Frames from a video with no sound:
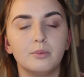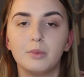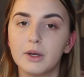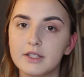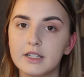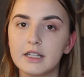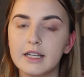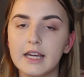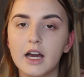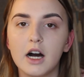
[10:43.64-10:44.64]

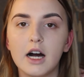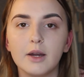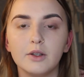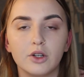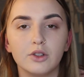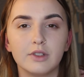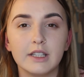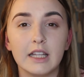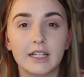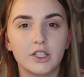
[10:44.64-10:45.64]
personally, I don't
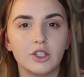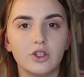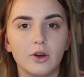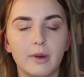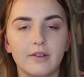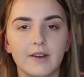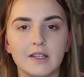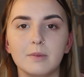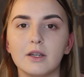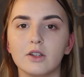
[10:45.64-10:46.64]
really like to use it on my
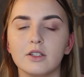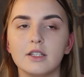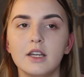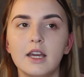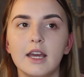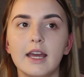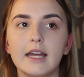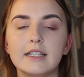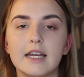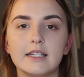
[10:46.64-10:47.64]
face because
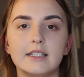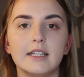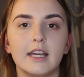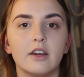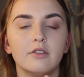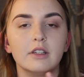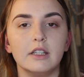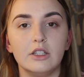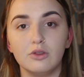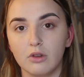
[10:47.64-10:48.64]
it tends to get
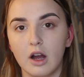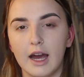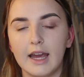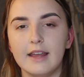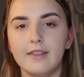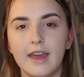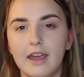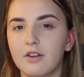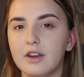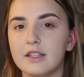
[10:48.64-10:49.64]
really dry in the
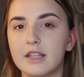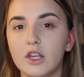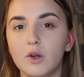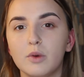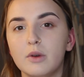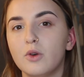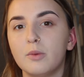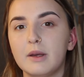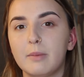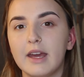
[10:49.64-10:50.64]
areas that you would
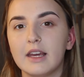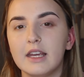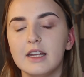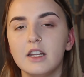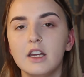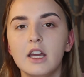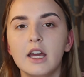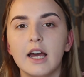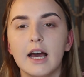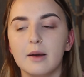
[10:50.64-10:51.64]
normally bake in.
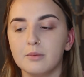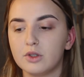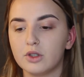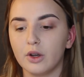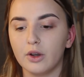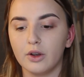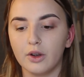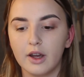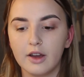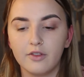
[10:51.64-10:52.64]

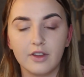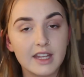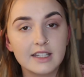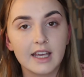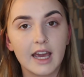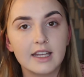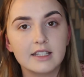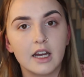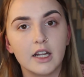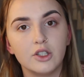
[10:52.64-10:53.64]
So for this
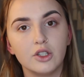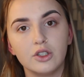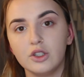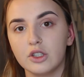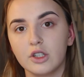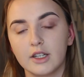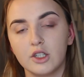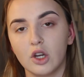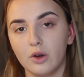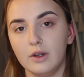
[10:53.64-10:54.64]
case, I do just like
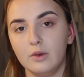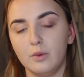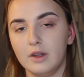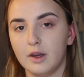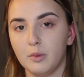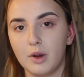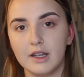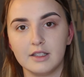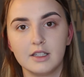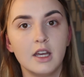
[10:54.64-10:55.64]
to go in with a
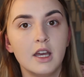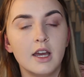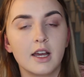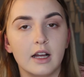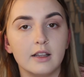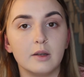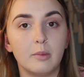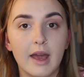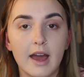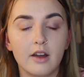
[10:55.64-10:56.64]
pressed coloured
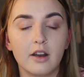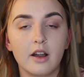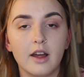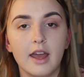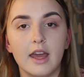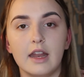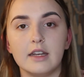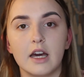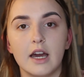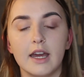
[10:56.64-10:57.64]
powder,
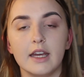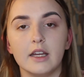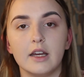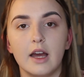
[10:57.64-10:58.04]
and I